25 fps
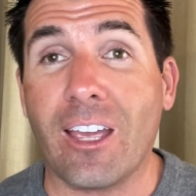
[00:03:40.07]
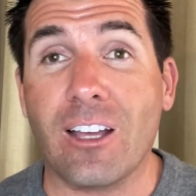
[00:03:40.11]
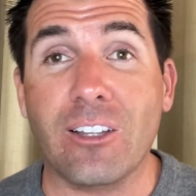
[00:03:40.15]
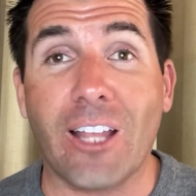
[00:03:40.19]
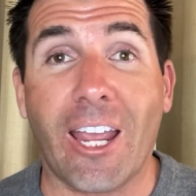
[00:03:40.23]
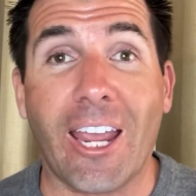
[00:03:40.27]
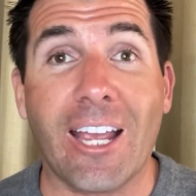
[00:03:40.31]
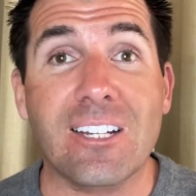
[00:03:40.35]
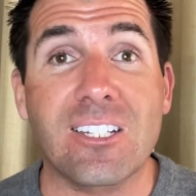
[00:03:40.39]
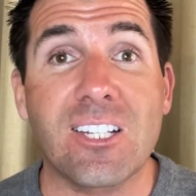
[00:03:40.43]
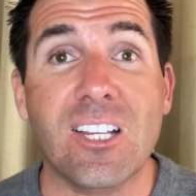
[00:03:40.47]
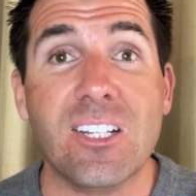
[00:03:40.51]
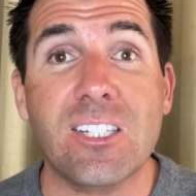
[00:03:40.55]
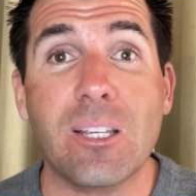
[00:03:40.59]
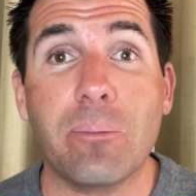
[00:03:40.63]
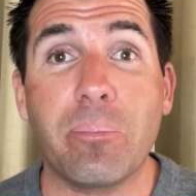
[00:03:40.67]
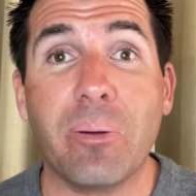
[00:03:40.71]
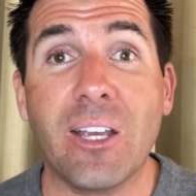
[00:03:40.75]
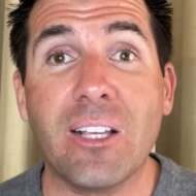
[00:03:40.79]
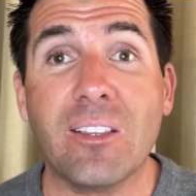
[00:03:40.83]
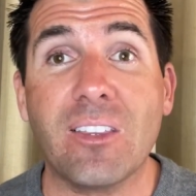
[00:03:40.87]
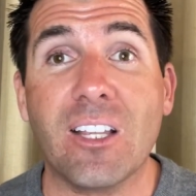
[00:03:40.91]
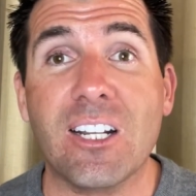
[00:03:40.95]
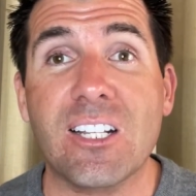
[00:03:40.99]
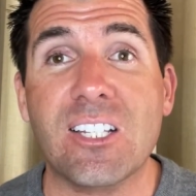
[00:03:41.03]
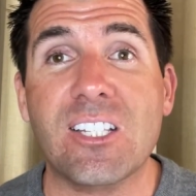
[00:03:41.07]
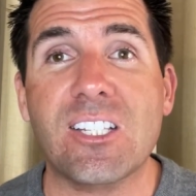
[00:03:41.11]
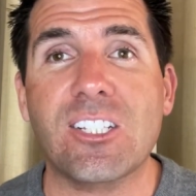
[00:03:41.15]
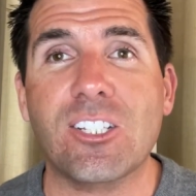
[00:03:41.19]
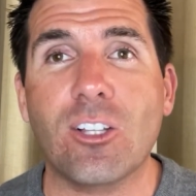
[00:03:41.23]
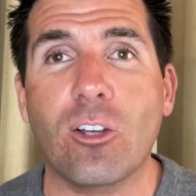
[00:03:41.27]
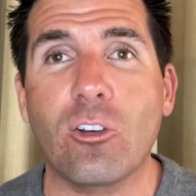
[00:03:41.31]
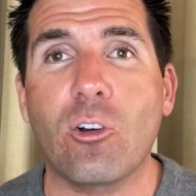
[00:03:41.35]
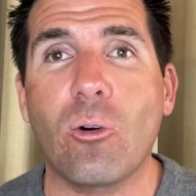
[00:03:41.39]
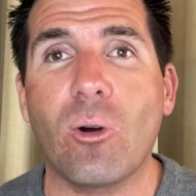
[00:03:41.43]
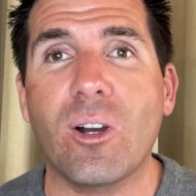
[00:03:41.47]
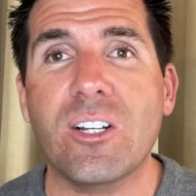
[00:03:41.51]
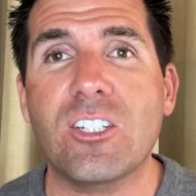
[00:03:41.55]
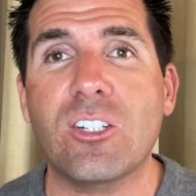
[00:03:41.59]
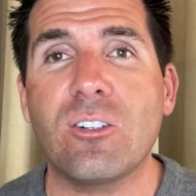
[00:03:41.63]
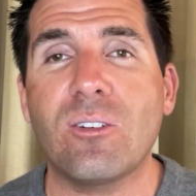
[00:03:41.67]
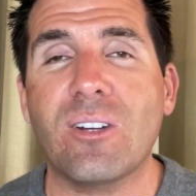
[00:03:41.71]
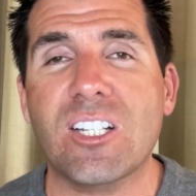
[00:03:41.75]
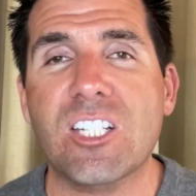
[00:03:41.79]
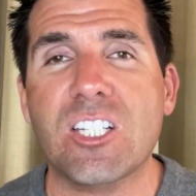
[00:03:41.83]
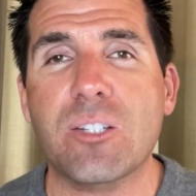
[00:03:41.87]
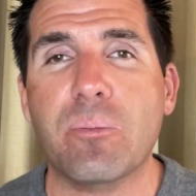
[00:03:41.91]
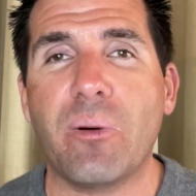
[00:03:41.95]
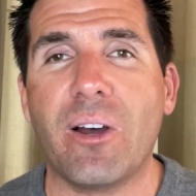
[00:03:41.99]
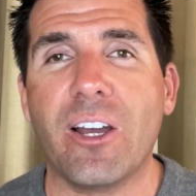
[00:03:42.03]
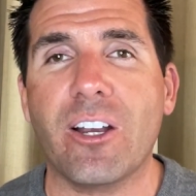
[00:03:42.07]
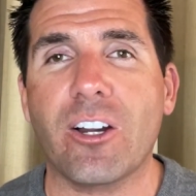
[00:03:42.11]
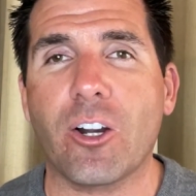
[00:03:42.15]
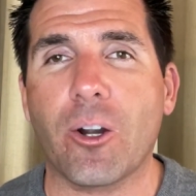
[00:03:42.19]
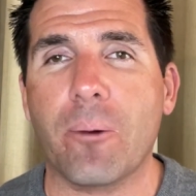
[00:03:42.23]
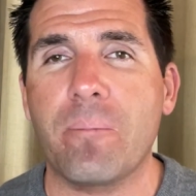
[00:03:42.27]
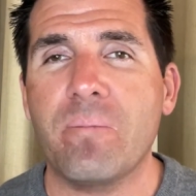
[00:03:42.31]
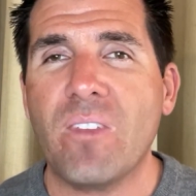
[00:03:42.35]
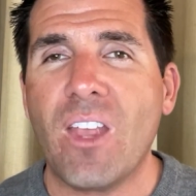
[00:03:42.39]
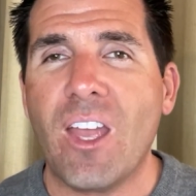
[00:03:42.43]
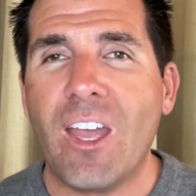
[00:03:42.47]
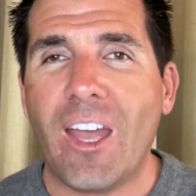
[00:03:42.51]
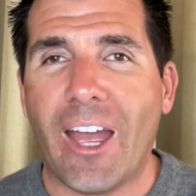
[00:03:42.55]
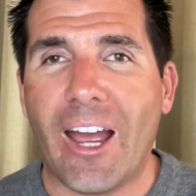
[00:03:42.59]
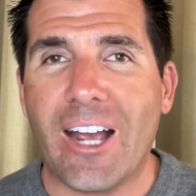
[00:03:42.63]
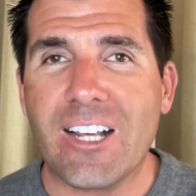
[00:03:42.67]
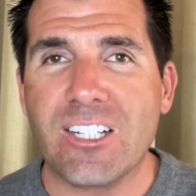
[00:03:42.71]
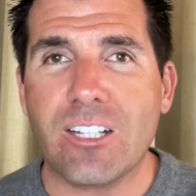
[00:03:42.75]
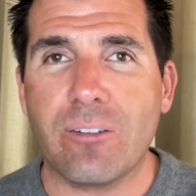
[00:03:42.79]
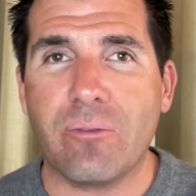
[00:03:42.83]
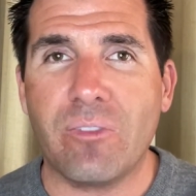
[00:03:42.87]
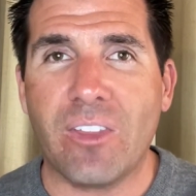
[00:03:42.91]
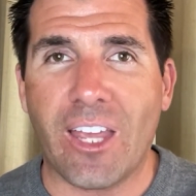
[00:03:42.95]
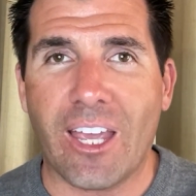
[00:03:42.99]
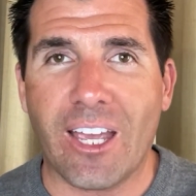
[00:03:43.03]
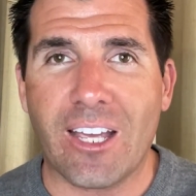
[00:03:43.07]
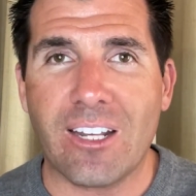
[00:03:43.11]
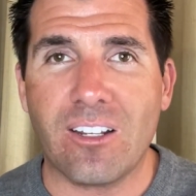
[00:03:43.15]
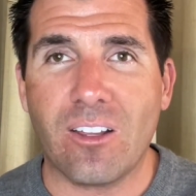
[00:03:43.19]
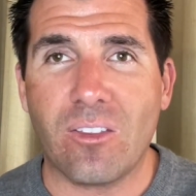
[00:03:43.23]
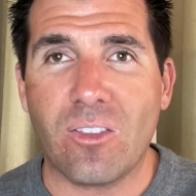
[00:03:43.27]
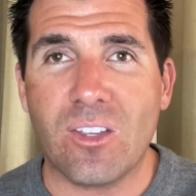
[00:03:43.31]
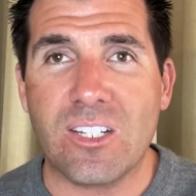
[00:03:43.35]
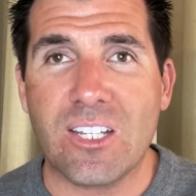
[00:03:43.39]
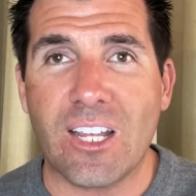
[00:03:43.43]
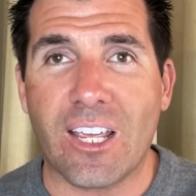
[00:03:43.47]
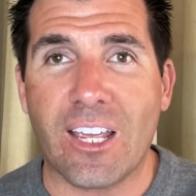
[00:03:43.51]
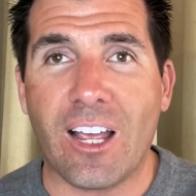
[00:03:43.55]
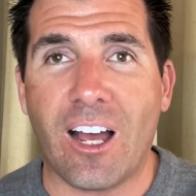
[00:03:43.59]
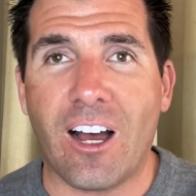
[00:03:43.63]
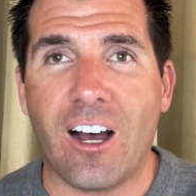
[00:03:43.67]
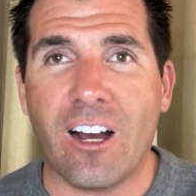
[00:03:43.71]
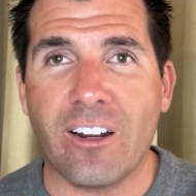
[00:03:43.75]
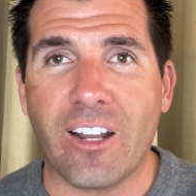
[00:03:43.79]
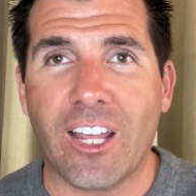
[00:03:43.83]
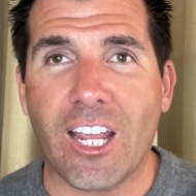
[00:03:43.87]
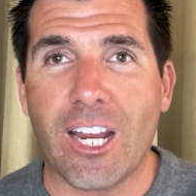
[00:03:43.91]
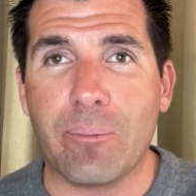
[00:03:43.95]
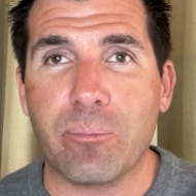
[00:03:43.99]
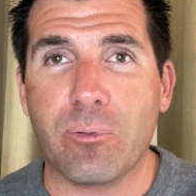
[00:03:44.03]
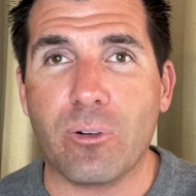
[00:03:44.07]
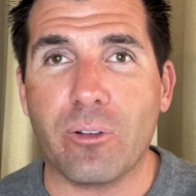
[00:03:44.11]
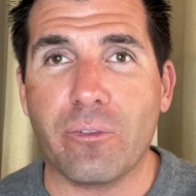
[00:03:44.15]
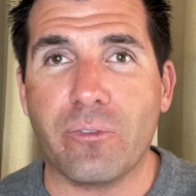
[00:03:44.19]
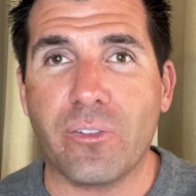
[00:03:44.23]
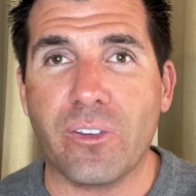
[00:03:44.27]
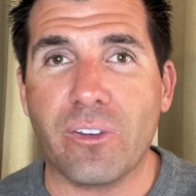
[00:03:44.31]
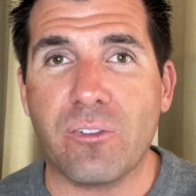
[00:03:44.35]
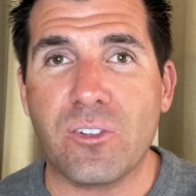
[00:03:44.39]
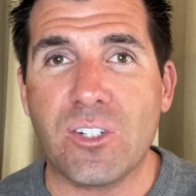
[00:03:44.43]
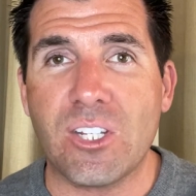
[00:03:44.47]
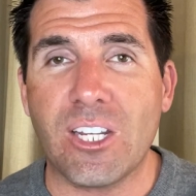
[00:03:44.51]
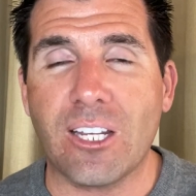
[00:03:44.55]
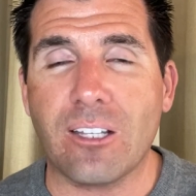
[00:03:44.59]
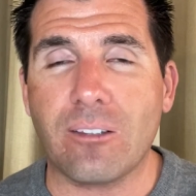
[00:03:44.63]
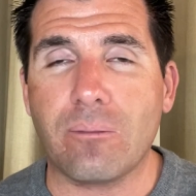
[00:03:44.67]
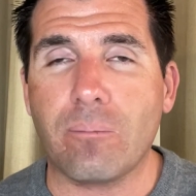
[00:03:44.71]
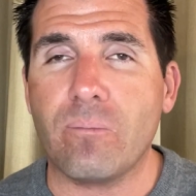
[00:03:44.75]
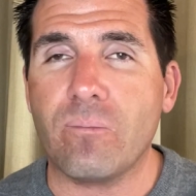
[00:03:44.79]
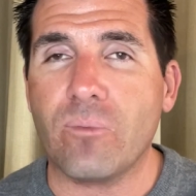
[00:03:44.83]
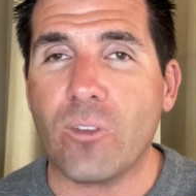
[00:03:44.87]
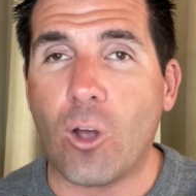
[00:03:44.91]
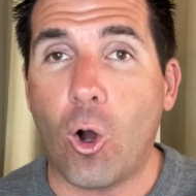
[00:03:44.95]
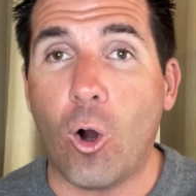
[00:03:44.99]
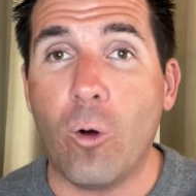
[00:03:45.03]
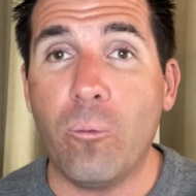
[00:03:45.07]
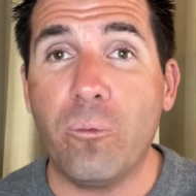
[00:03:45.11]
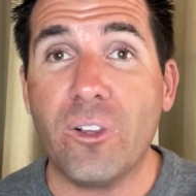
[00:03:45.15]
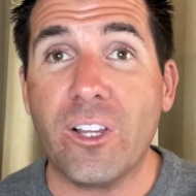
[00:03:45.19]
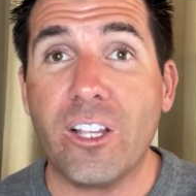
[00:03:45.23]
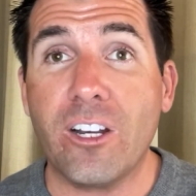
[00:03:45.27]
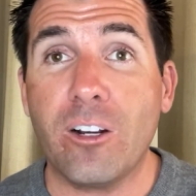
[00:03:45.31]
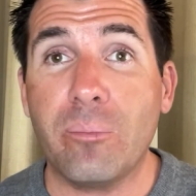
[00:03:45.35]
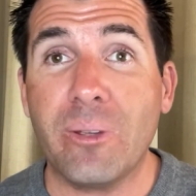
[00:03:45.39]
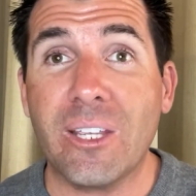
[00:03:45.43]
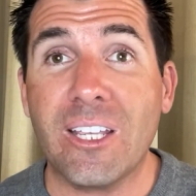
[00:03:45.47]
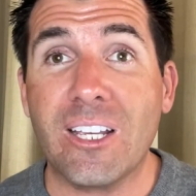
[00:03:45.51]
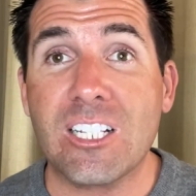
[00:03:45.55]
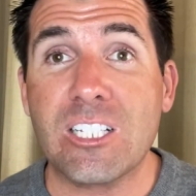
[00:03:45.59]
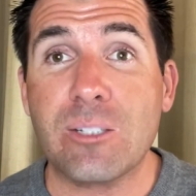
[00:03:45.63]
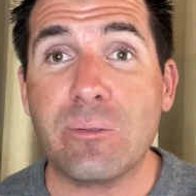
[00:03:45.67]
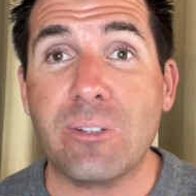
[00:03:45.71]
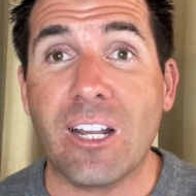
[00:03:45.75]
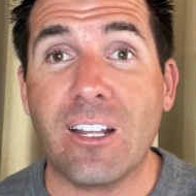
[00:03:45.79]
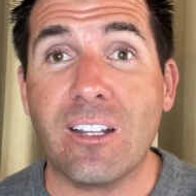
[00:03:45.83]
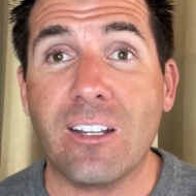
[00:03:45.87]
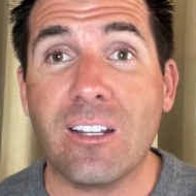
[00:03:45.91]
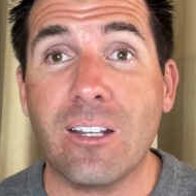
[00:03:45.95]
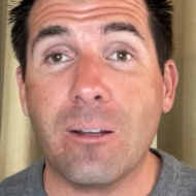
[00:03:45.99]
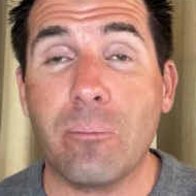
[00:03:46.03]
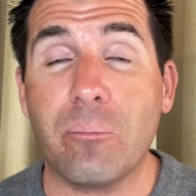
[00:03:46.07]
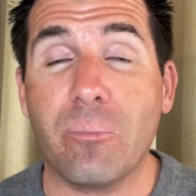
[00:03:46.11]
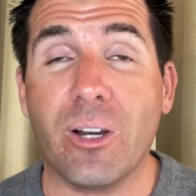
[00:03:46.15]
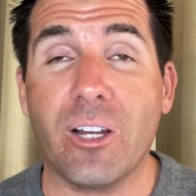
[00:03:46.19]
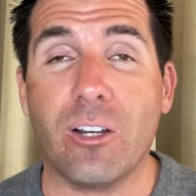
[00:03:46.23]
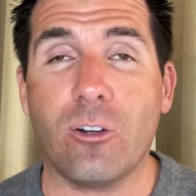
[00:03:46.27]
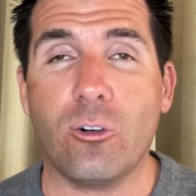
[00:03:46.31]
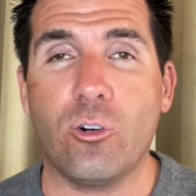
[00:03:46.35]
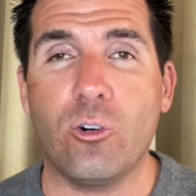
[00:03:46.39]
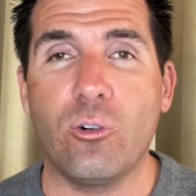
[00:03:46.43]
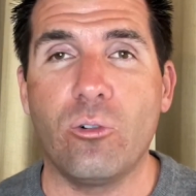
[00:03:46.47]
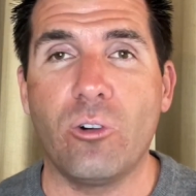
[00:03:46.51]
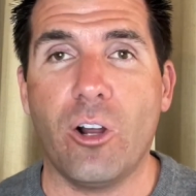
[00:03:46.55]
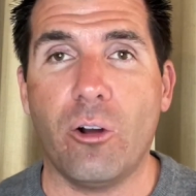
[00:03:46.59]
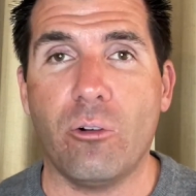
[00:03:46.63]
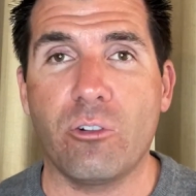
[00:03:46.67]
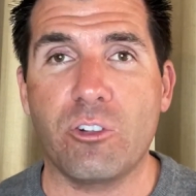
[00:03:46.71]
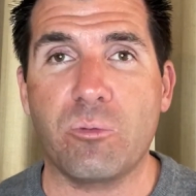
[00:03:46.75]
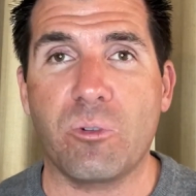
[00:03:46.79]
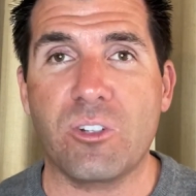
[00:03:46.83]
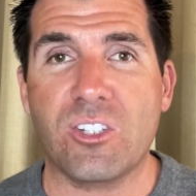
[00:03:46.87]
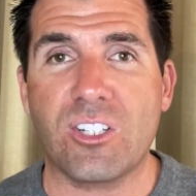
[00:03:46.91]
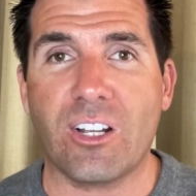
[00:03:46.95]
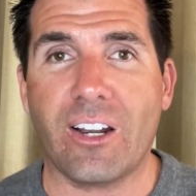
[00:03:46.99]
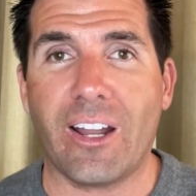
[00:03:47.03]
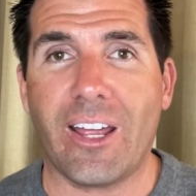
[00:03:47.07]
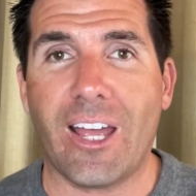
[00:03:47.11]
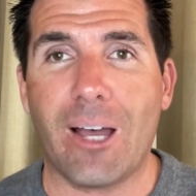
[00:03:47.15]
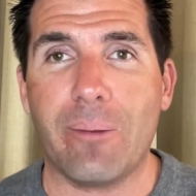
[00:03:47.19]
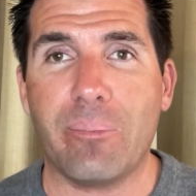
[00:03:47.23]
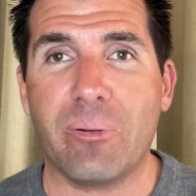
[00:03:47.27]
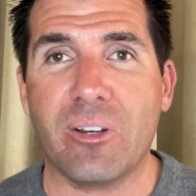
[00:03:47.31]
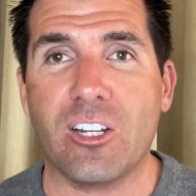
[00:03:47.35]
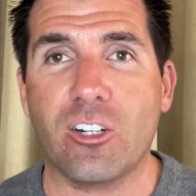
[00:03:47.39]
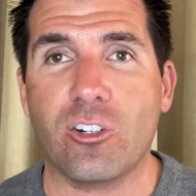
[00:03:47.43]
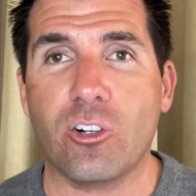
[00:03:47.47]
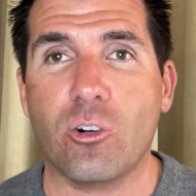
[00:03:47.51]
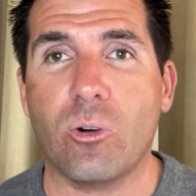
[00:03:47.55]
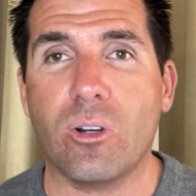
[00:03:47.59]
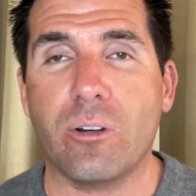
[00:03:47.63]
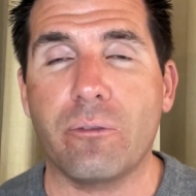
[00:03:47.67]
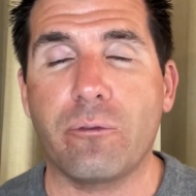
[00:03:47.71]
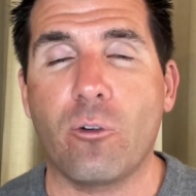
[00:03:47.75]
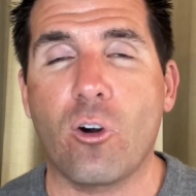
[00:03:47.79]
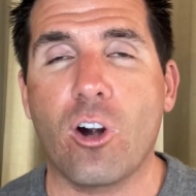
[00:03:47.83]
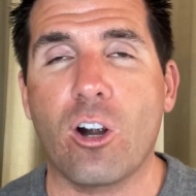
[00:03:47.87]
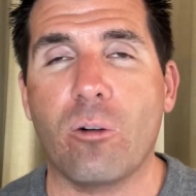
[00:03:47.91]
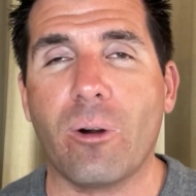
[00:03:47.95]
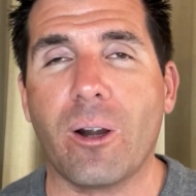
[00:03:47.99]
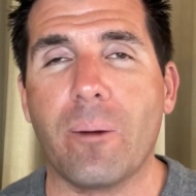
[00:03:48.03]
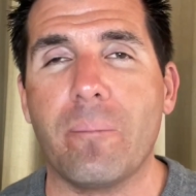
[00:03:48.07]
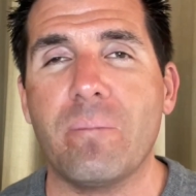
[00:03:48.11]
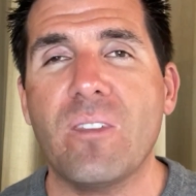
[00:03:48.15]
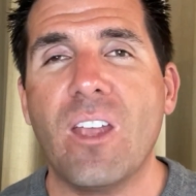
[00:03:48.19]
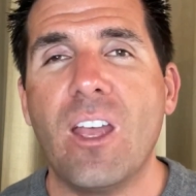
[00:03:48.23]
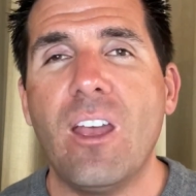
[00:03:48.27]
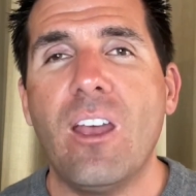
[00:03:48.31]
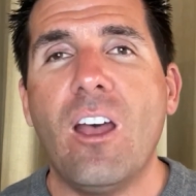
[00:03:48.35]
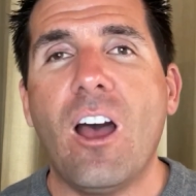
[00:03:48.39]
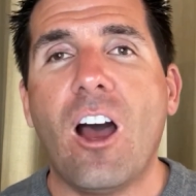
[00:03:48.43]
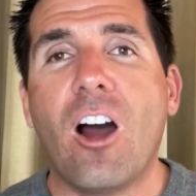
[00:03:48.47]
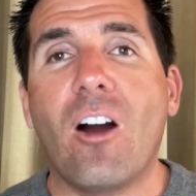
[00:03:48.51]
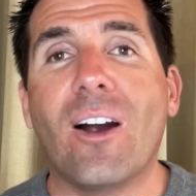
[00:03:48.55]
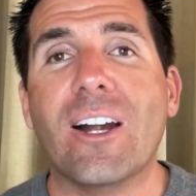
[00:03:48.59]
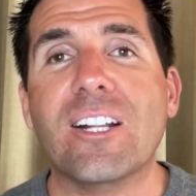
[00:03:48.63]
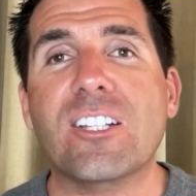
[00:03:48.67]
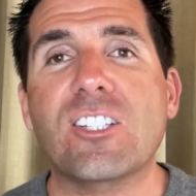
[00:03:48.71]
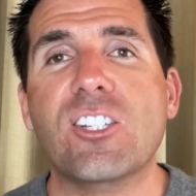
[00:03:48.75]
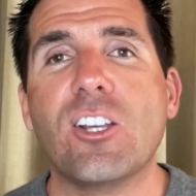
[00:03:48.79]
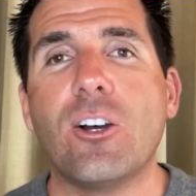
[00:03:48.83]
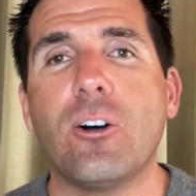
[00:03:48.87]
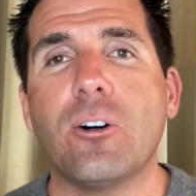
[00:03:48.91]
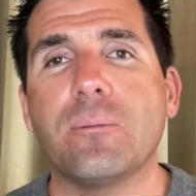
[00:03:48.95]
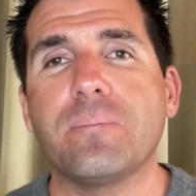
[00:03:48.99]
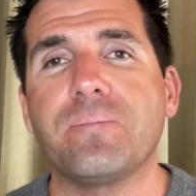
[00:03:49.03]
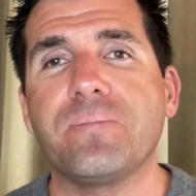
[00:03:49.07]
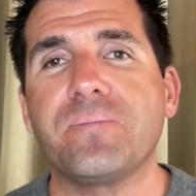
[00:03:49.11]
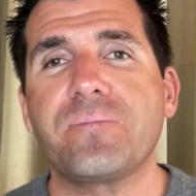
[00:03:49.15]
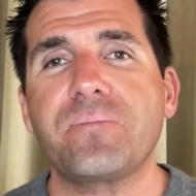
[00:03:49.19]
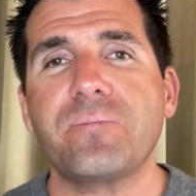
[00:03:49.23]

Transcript: anticipate that it's still going to expire as of the end of the day on April 15th. Hopefully it'll be extended, but who knows what's going to happen here going forward. All right, so